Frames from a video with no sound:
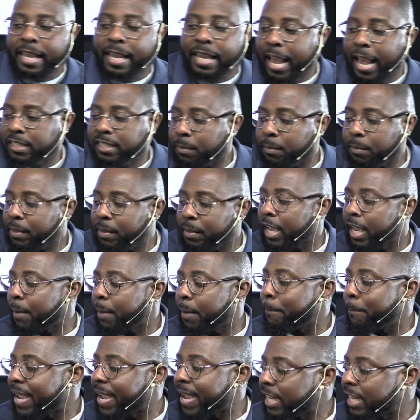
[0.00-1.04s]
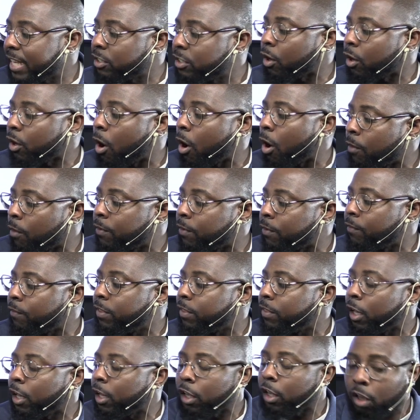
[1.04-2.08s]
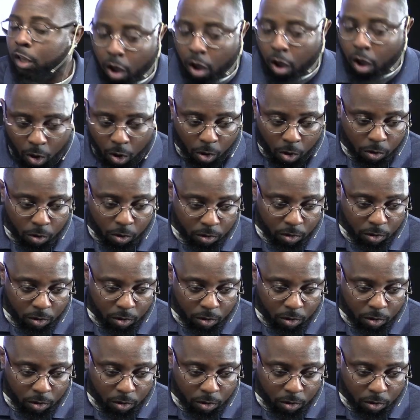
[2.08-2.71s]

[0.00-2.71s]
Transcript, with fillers: it has to be uh, based off of the law,